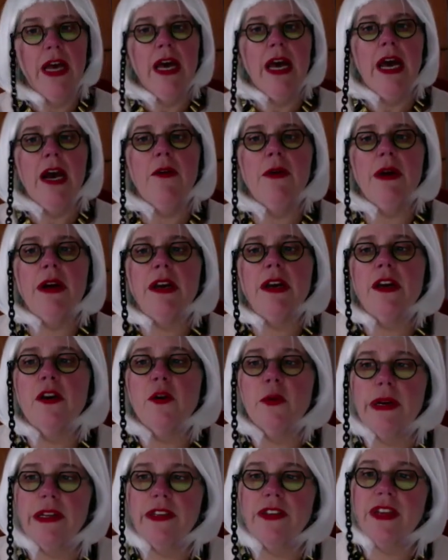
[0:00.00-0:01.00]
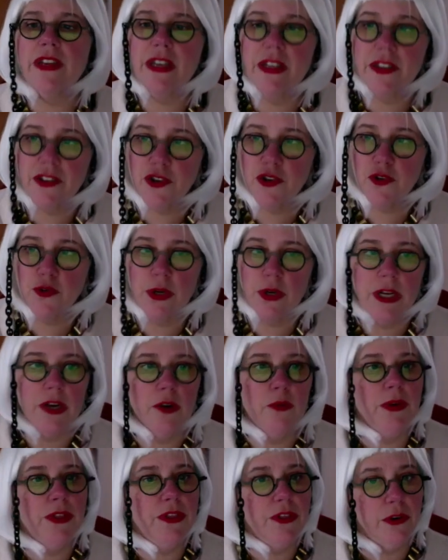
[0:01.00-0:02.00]
Herrick equates his
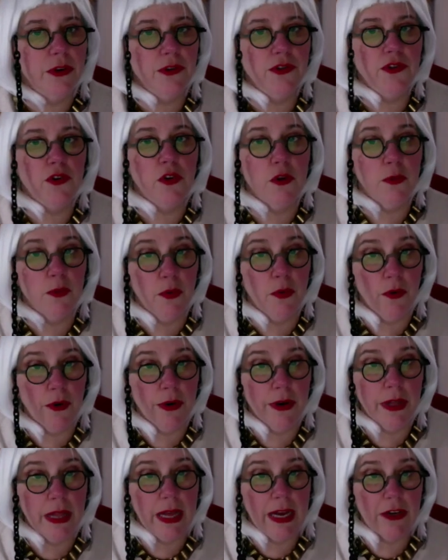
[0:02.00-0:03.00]
Julia with those corporeal